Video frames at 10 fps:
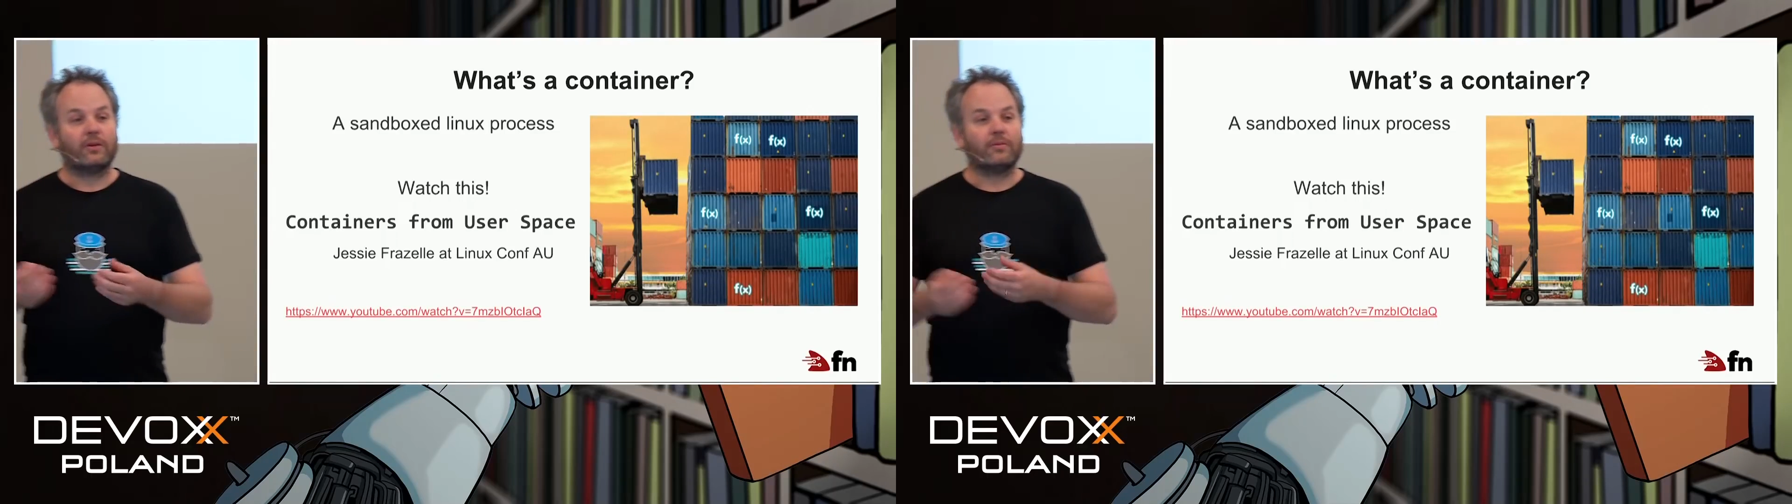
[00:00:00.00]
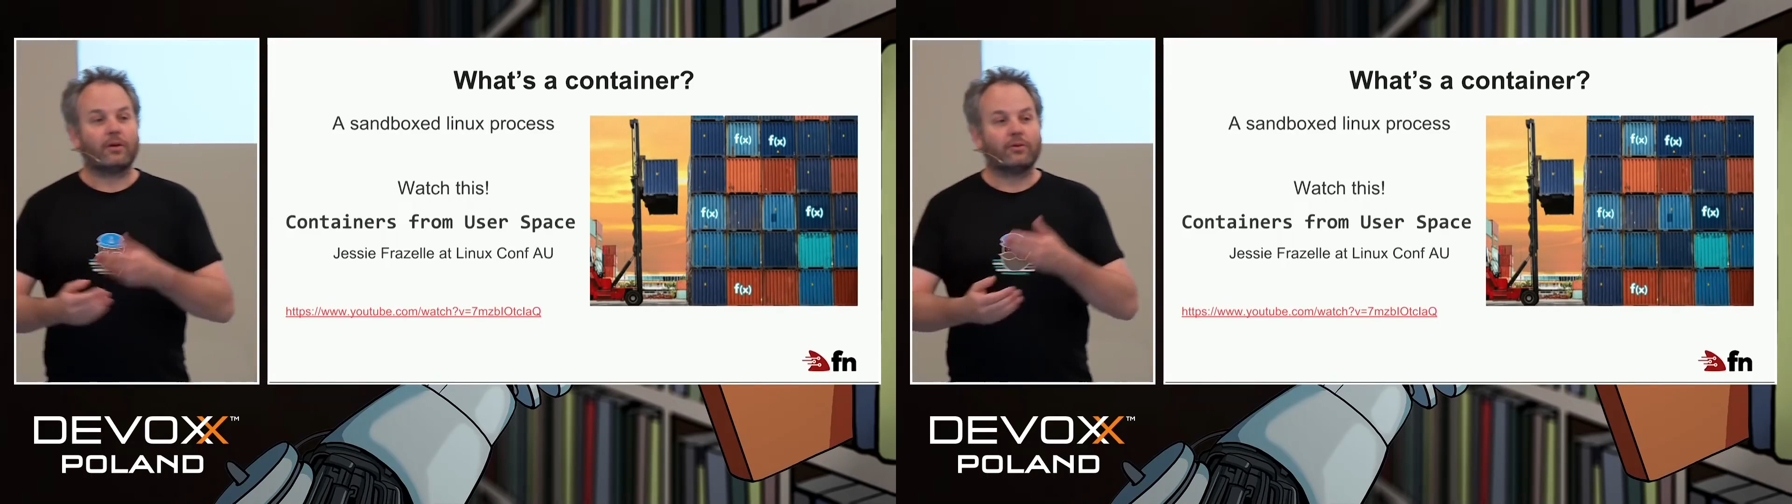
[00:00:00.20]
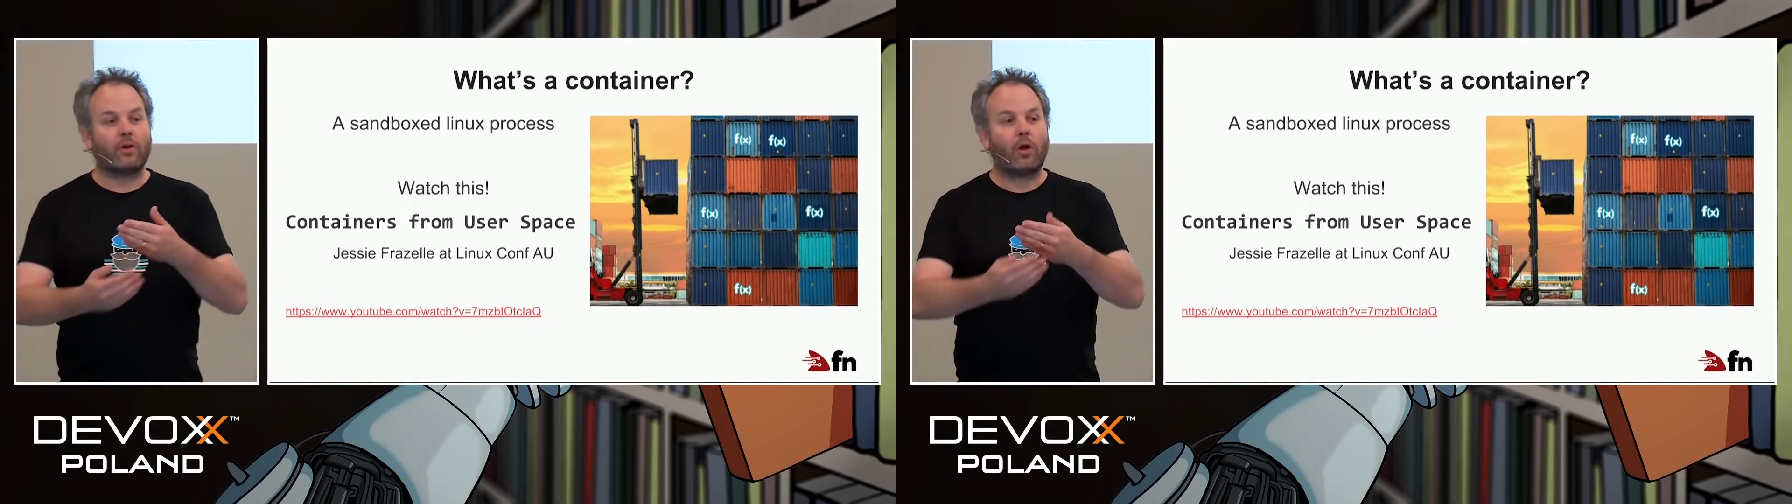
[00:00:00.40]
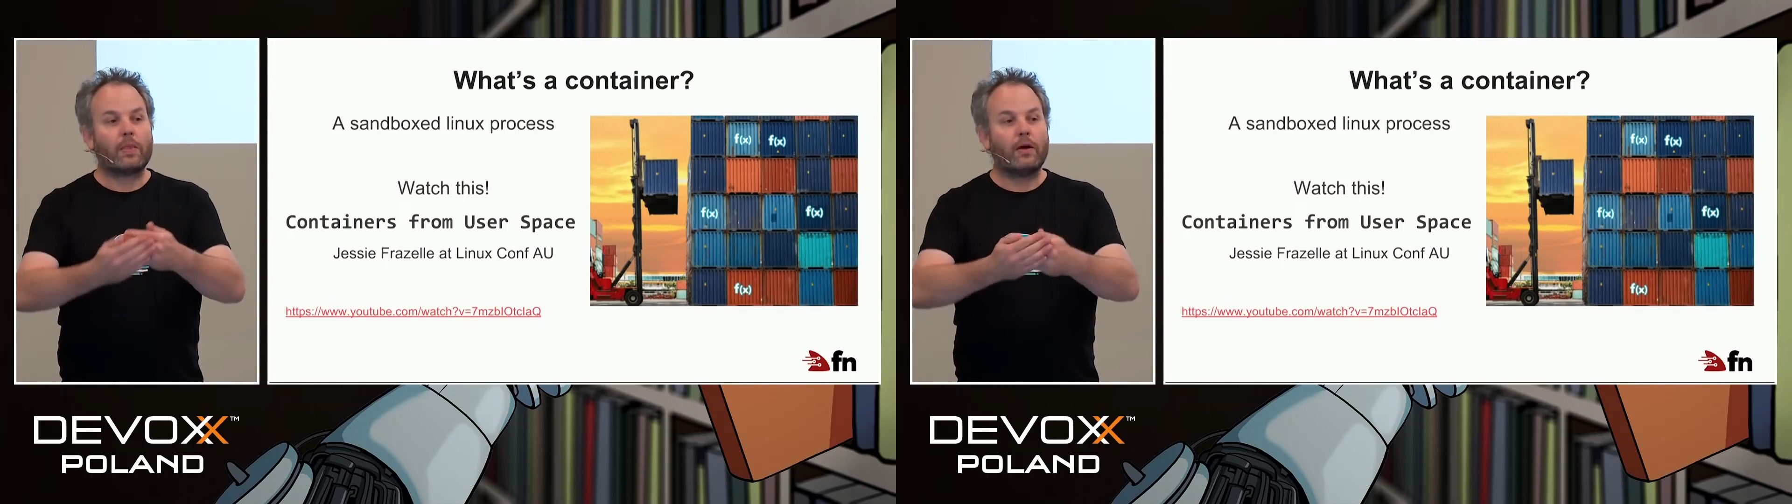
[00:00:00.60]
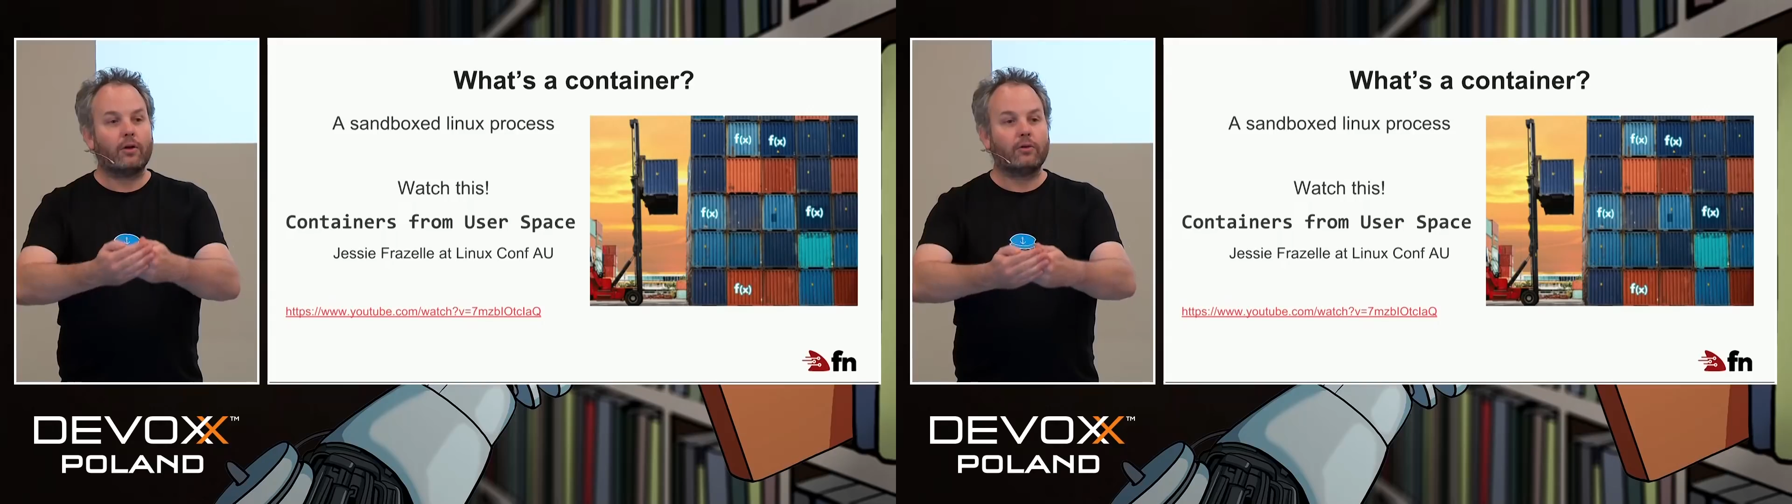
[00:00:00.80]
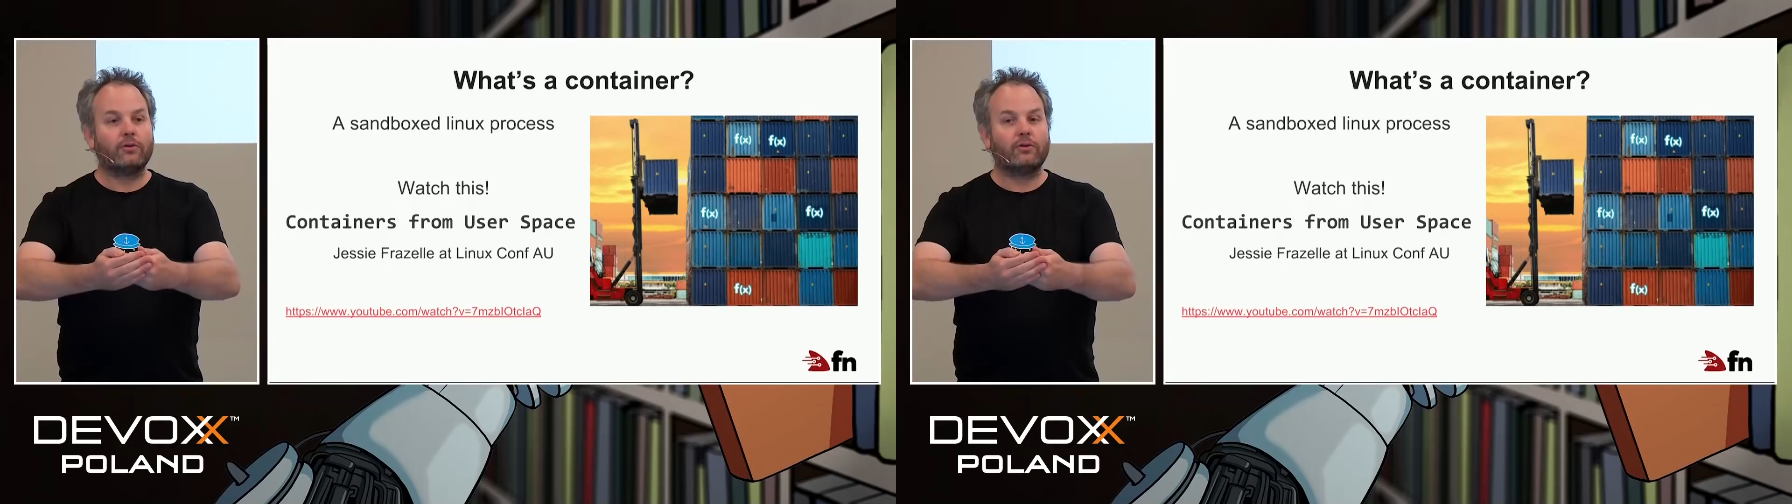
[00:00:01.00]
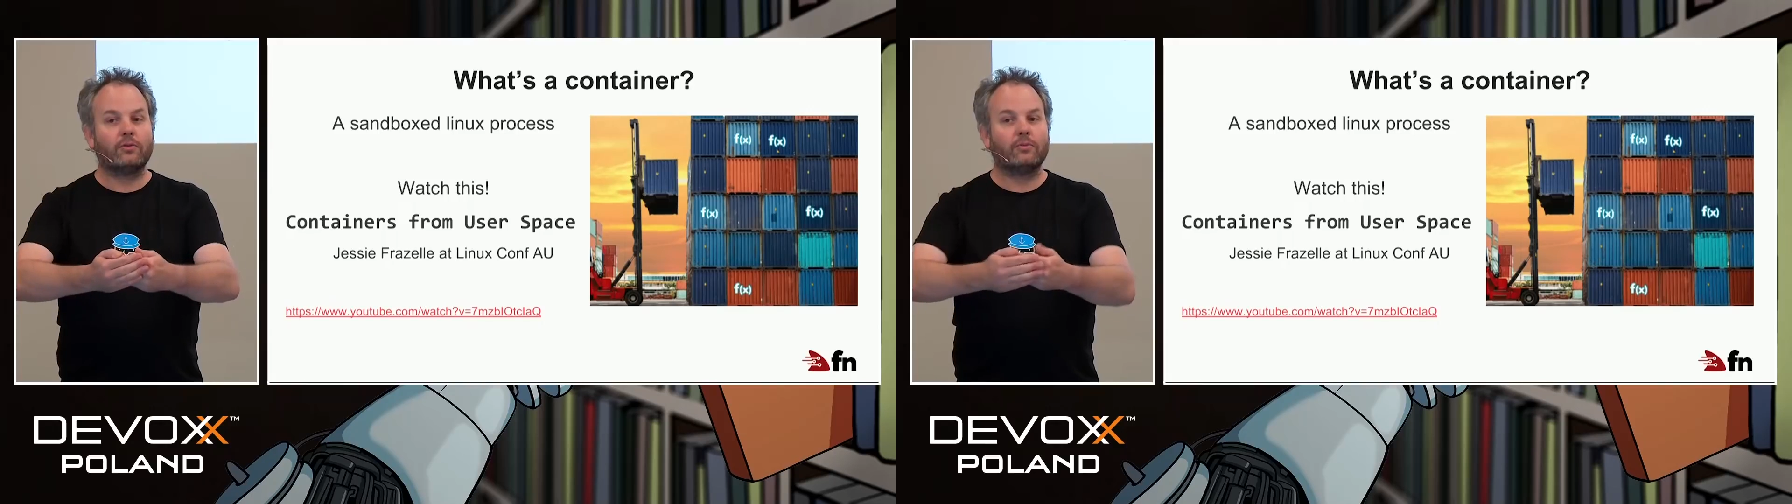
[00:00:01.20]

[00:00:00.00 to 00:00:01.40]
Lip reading: It runs on the host,